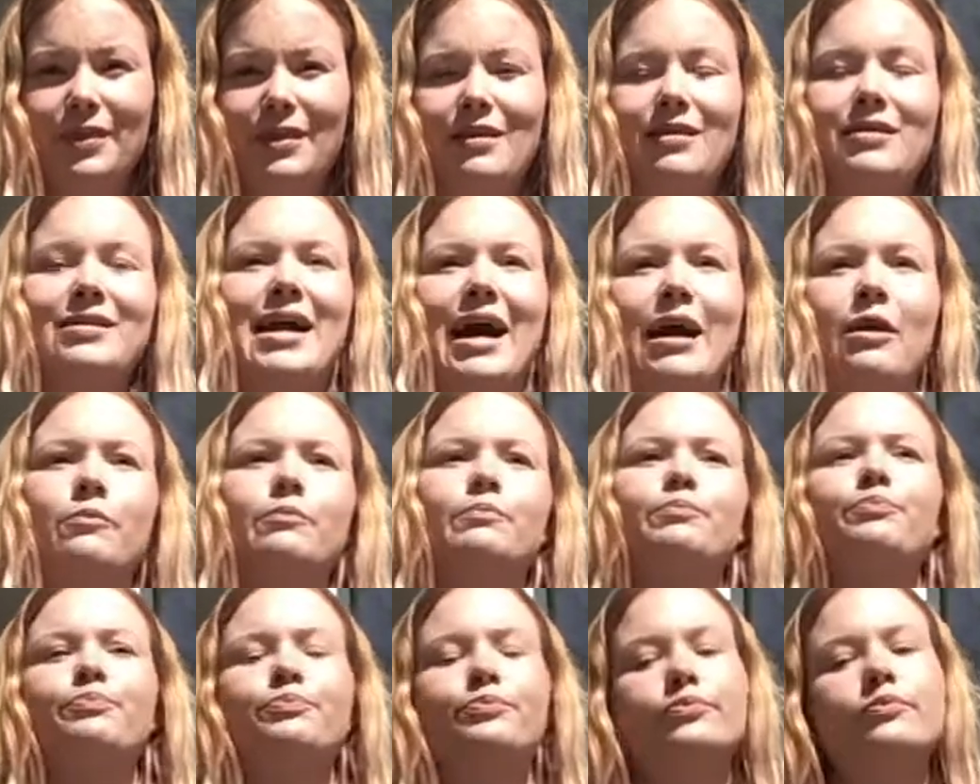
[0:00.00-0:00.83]
Now,
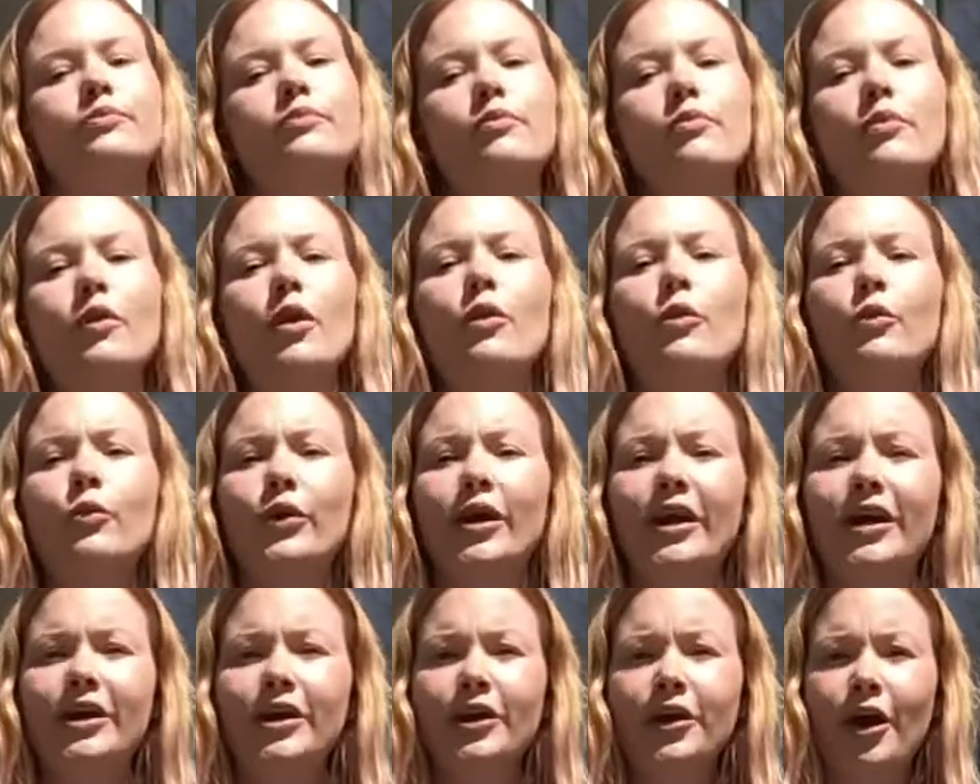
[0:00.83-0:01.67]
we're
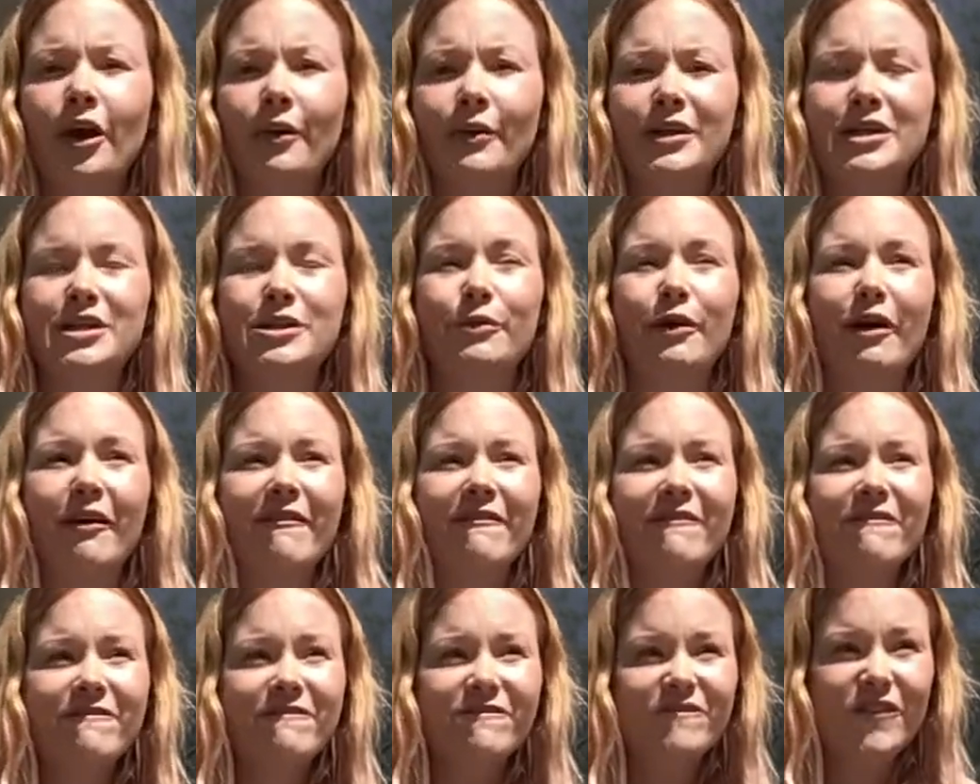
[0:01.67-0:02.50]
going to go into our
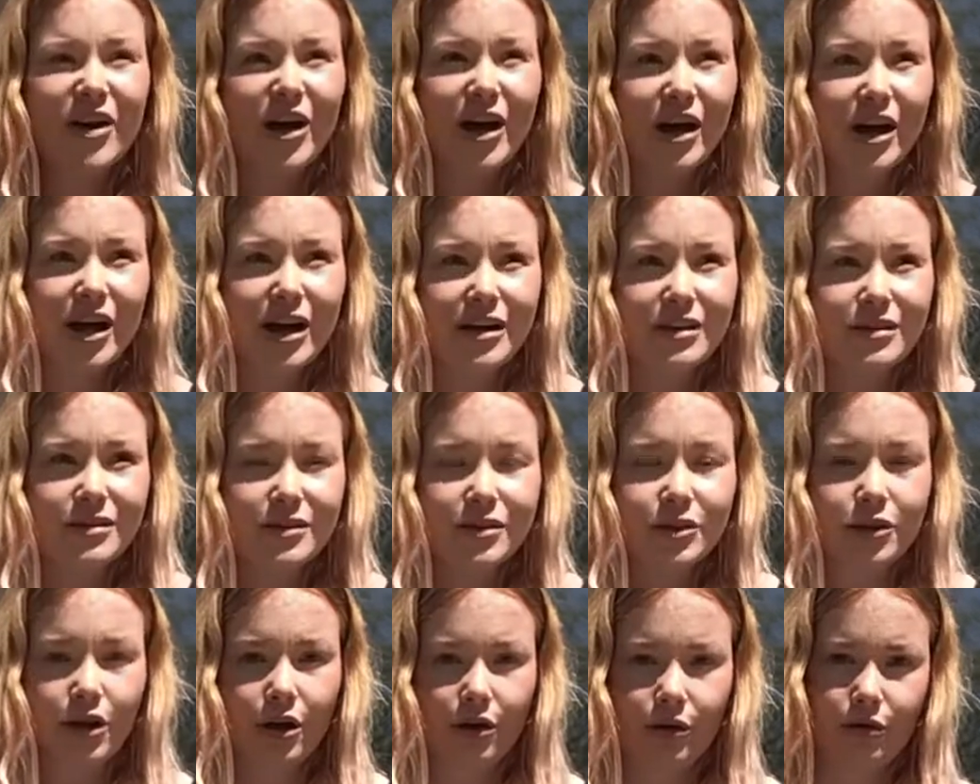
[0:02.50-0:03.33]
first
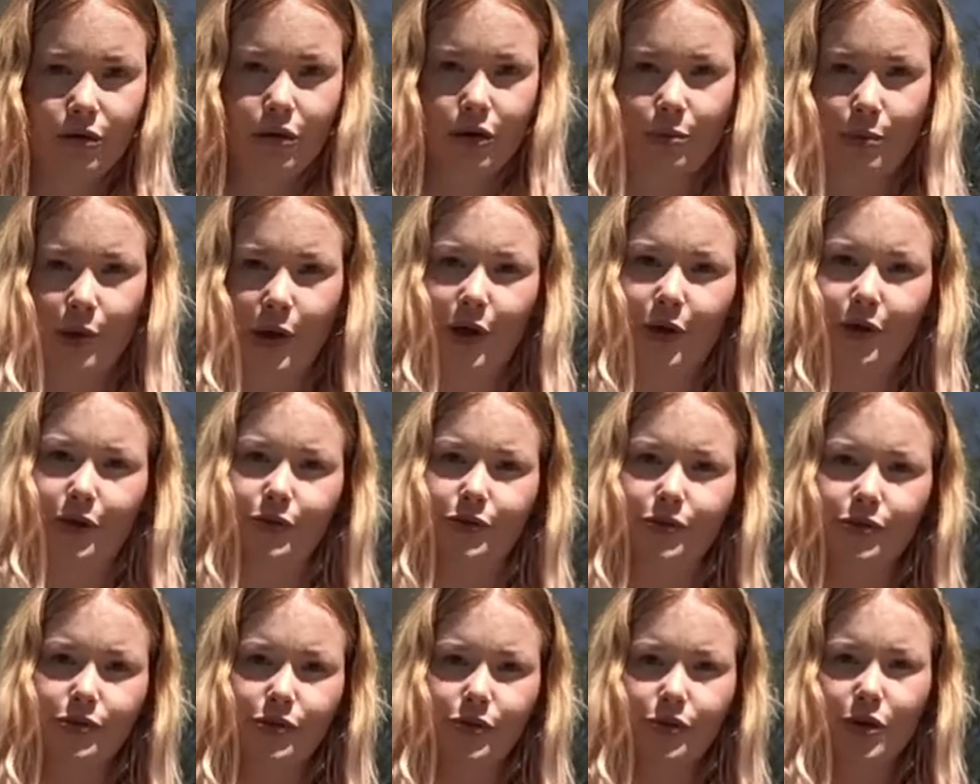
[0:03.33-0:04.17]
yoga
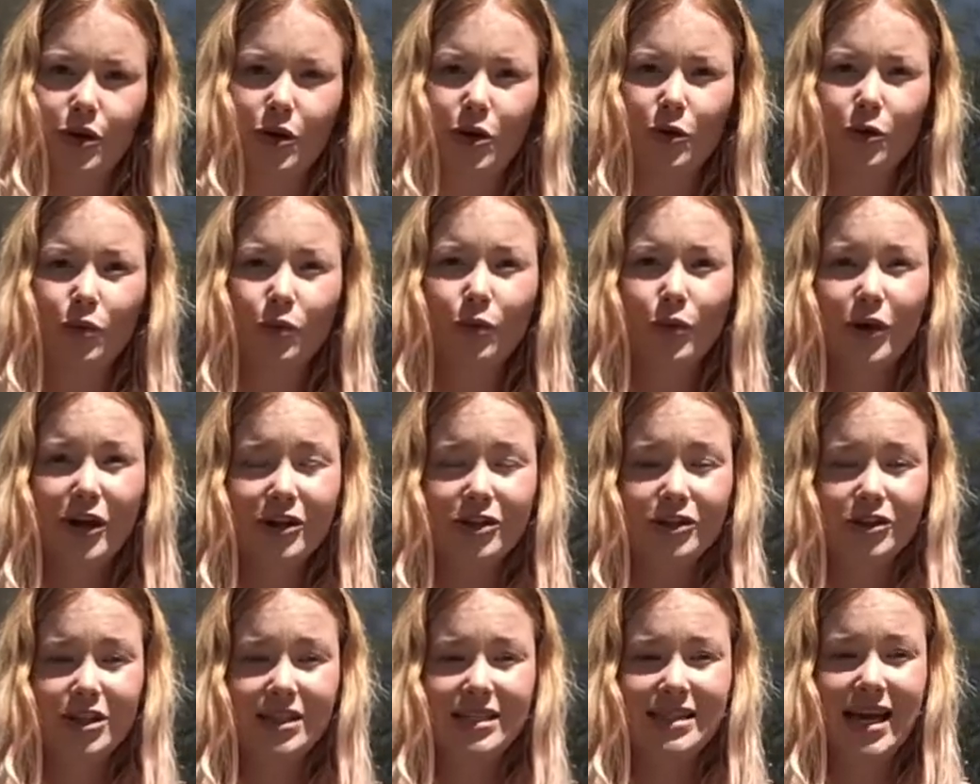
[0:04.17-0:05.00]
pose, which
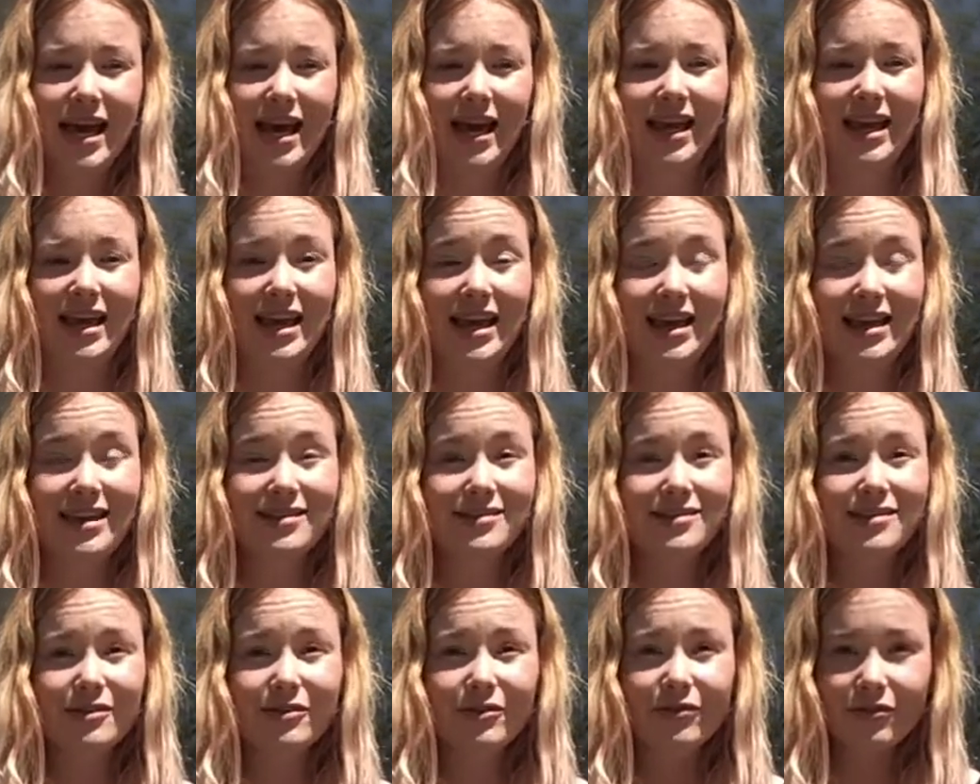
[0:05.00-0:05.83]
today is
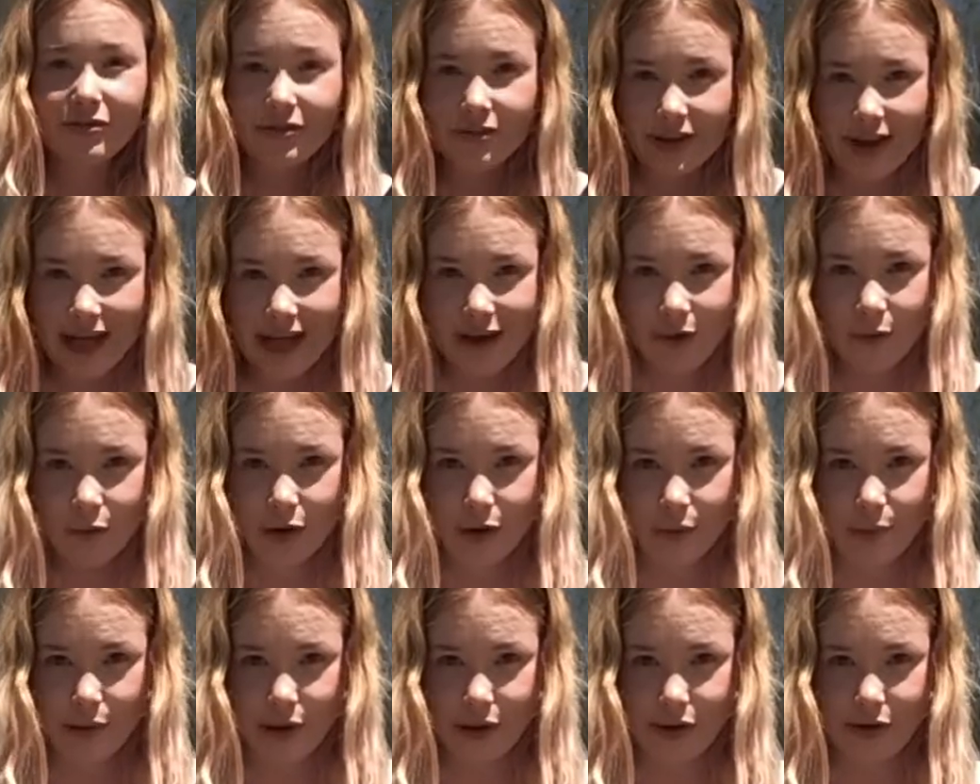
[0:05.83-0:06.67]
the flower
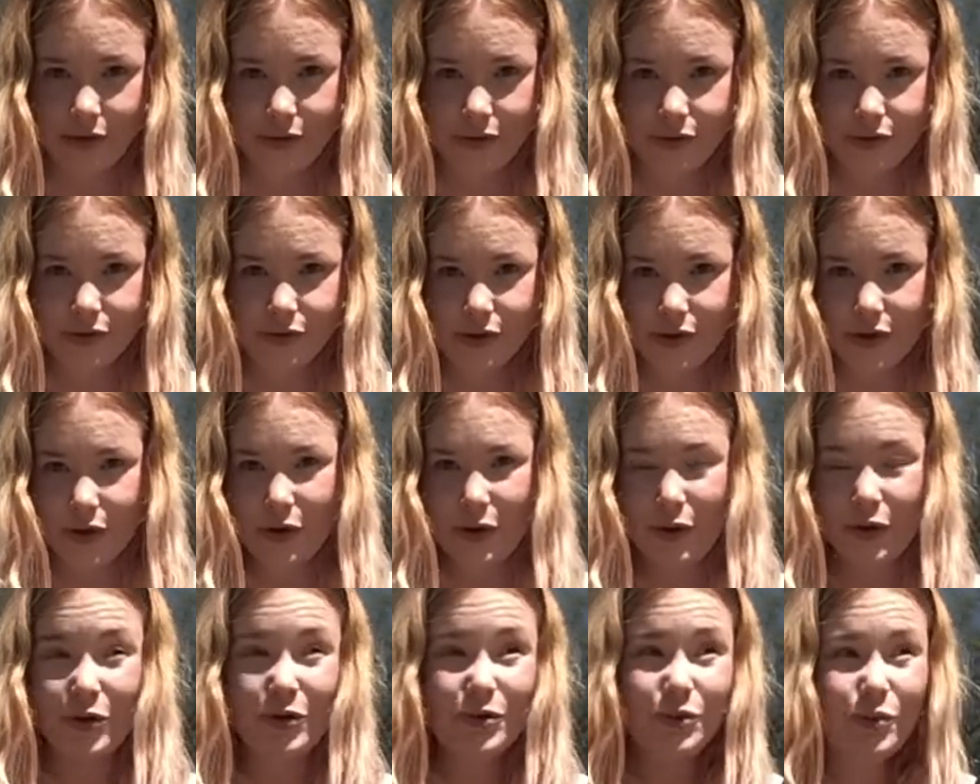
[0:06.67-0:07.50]
pose,
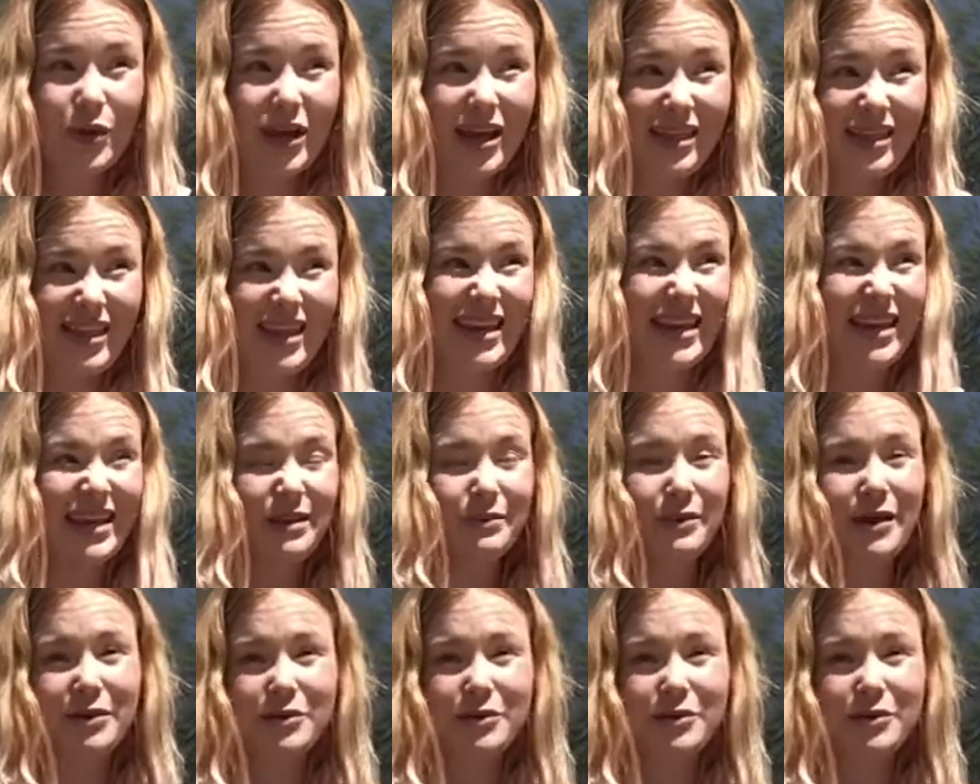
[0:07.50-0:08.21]
because we're thinking about